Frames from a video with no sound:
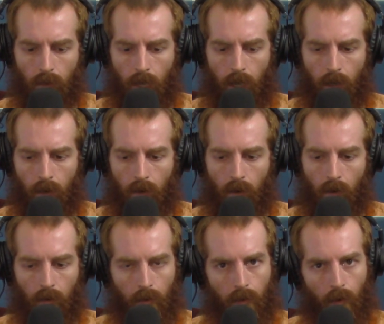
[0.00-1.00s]
And
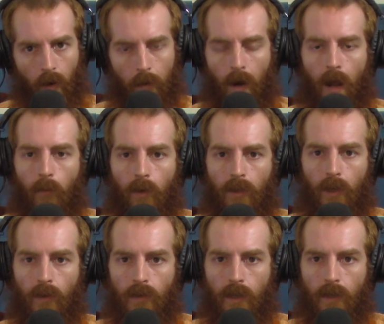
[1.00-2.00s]
the only problem with
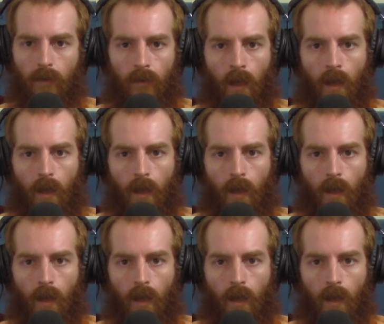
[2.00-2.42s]
those is